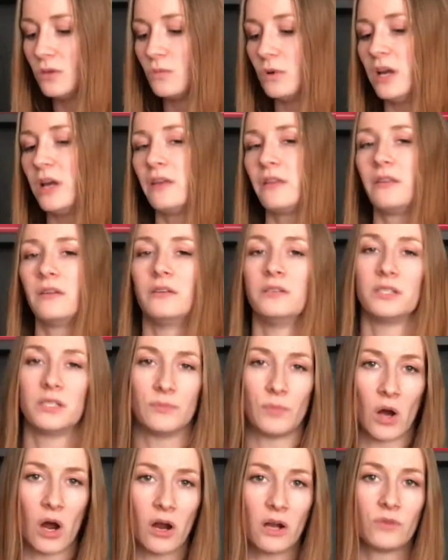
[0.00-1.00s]
with and
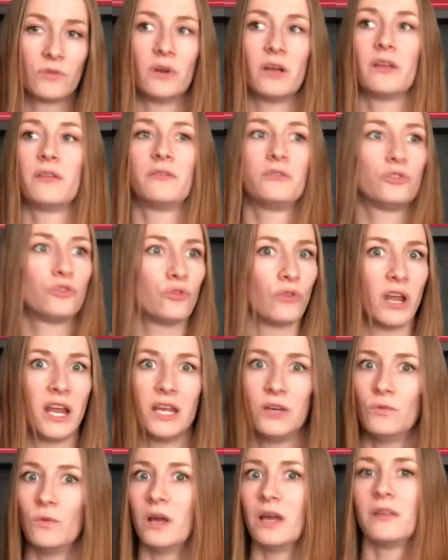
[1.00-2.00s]
sparred with,
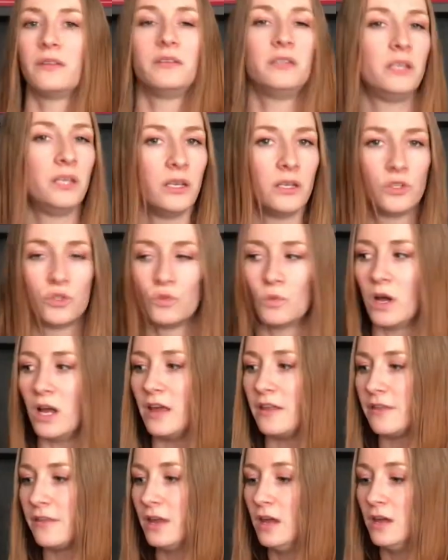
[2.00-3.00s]
trained with, teach with,
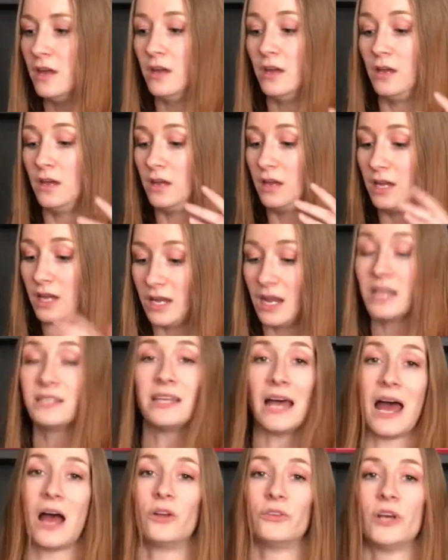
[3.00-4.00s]
it has
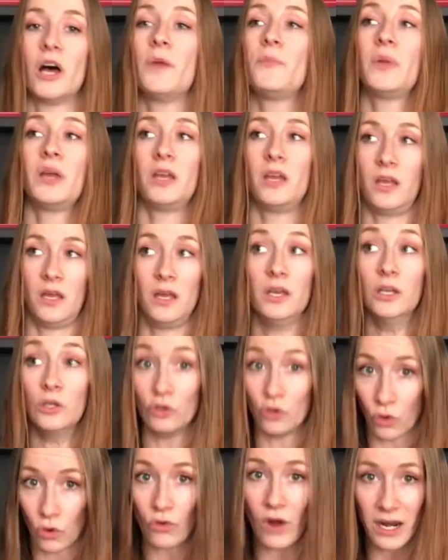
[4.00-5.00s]
held up
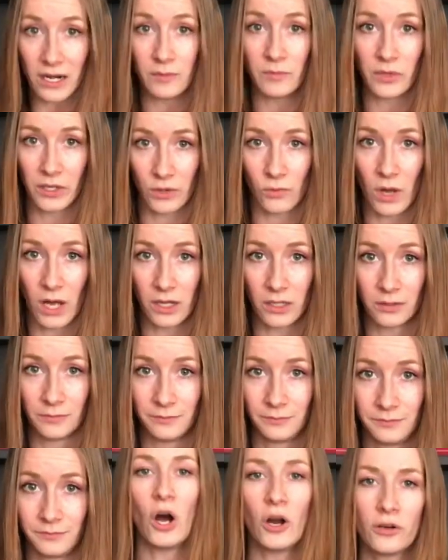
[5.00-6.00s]
incredibly well.
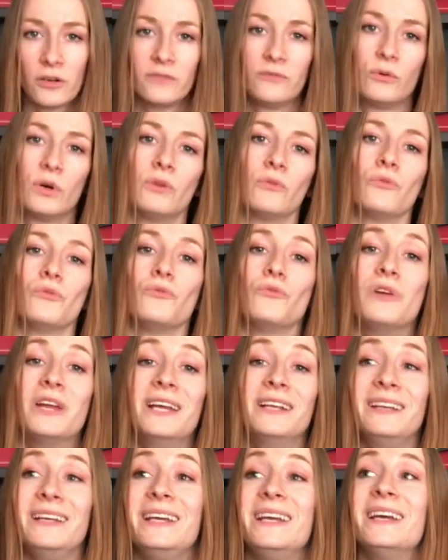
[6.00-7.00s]
Part of what
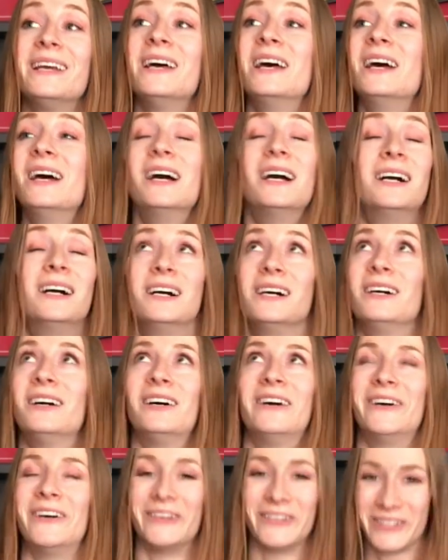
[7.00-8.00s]
really
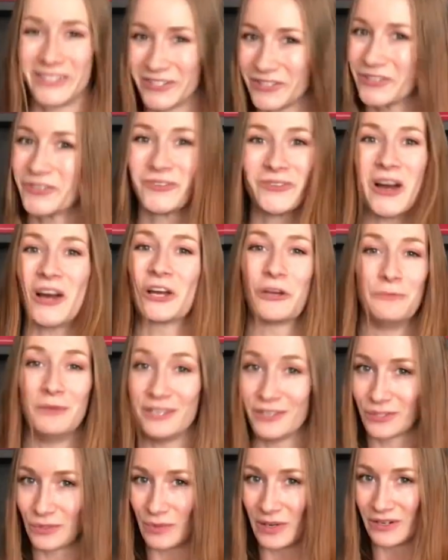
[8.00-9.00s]
struck me
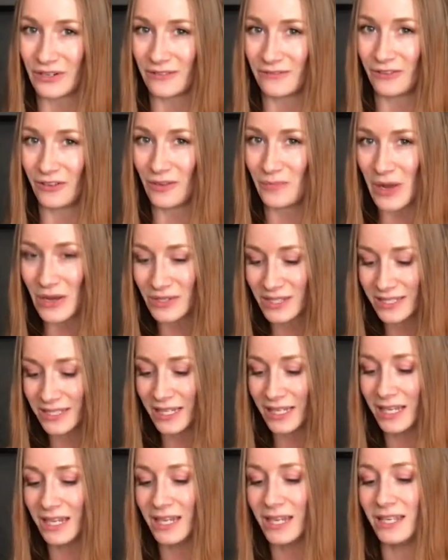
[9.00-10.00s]
as wonderful about
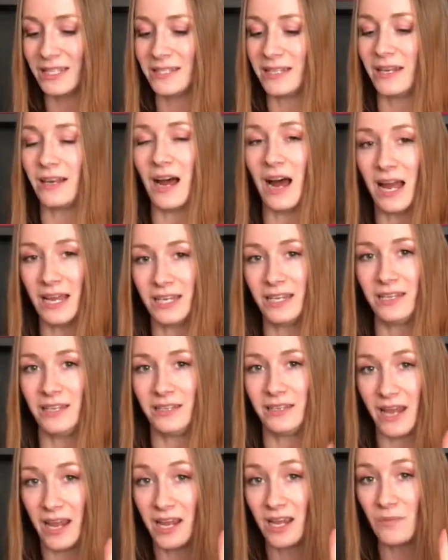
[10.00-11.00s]
SIGI is that I can
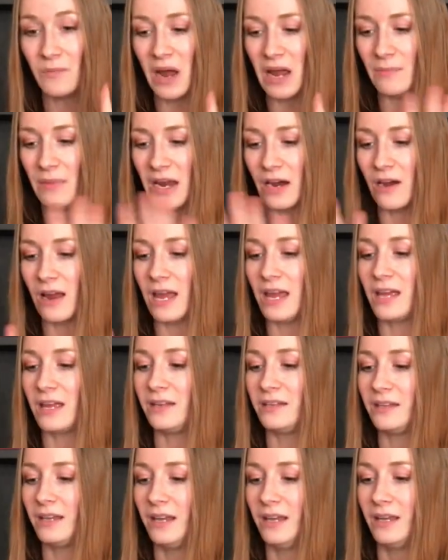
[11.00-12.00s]
take my bare hand,